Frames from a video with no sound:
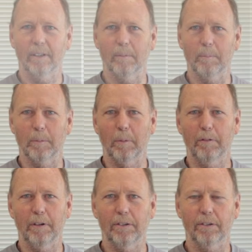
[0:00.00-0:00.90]
I'm a
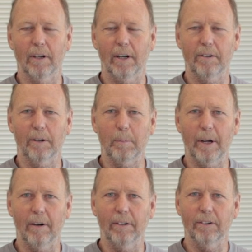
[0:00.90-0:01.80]
Professor in Electric
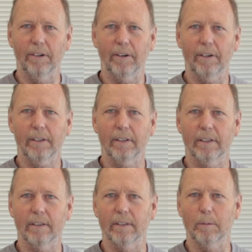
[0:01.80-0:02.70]
Power Engineering
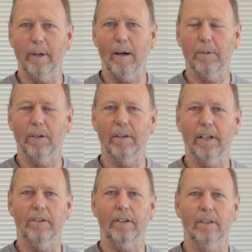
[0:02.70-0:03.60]
in the Department of
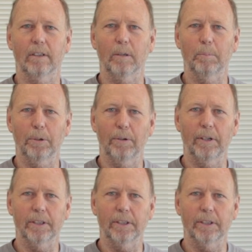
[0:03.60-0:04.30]
Electrical and Computer